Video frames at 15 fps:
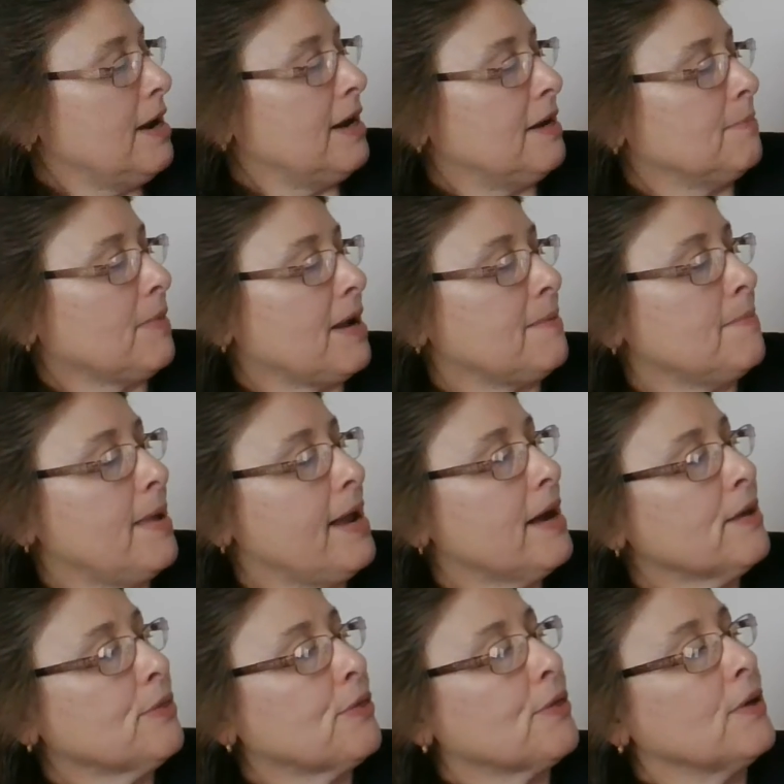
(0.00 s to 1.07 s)
And my
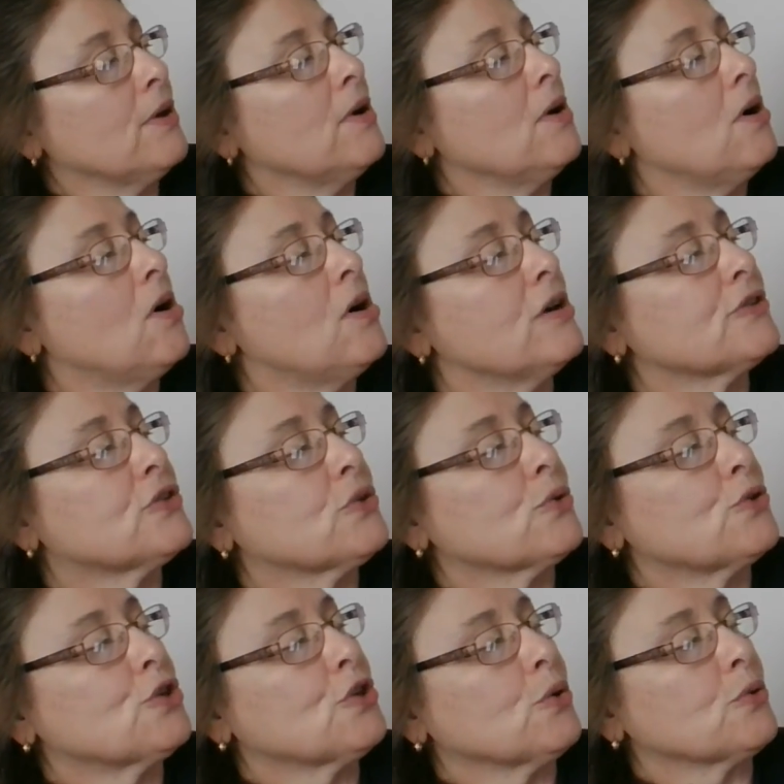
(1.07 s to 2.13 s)
math
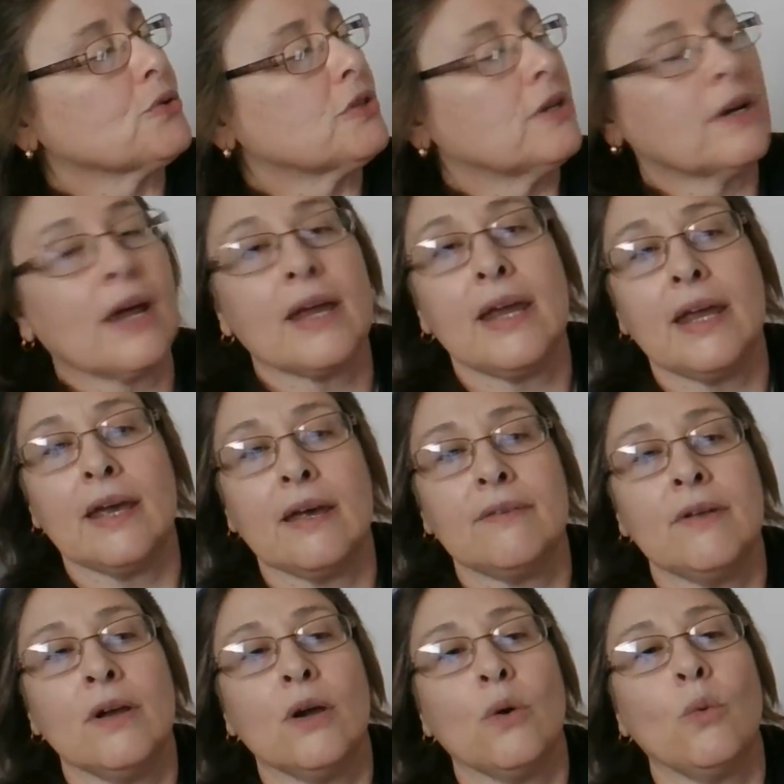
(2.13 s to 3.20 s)
also shows that I
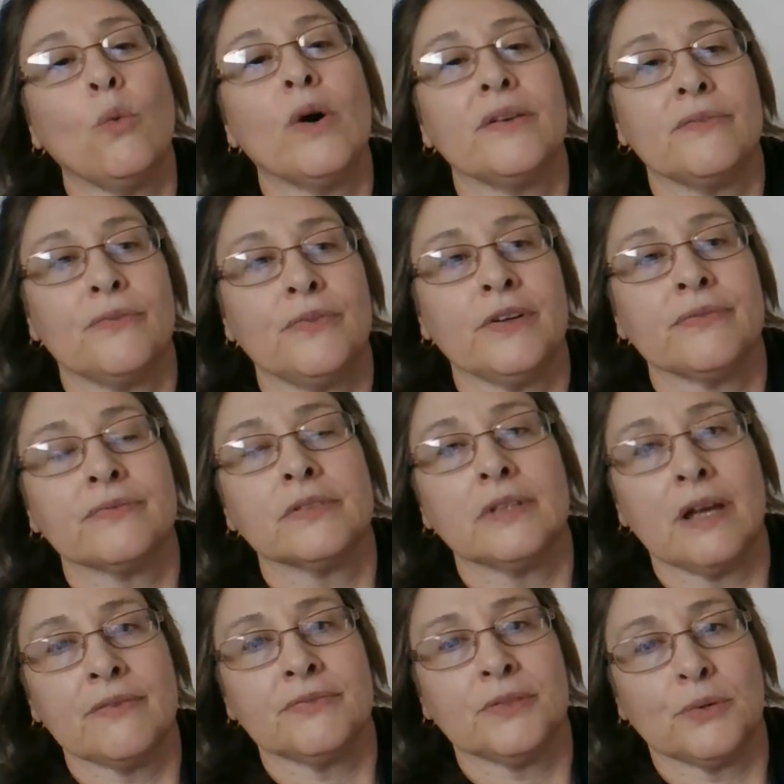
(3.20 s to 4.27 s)
had 1/5
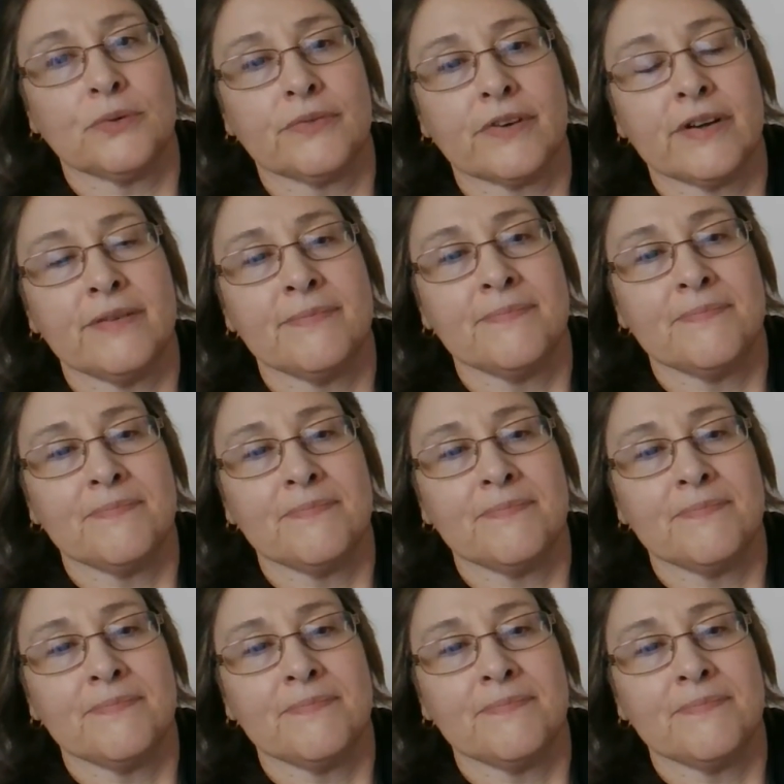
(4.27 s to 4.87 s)
left over.